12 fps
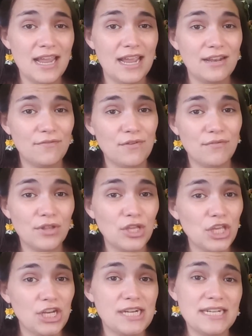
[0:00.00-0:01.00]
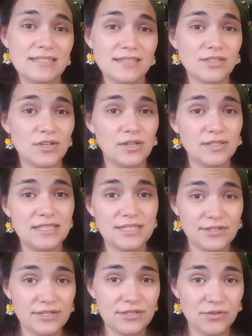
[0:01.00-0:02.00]
and if you're really curious, it's called
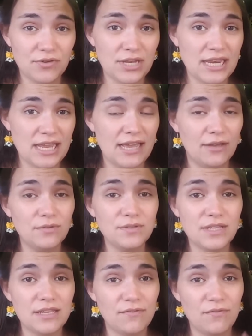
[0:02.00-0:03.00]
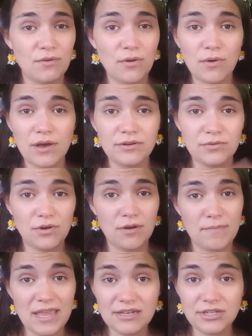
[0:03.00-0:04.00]
Seri's Greenhouse, and if you go onto our
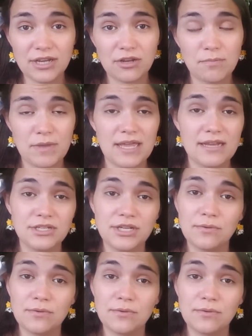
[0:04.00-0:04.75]
main channel page,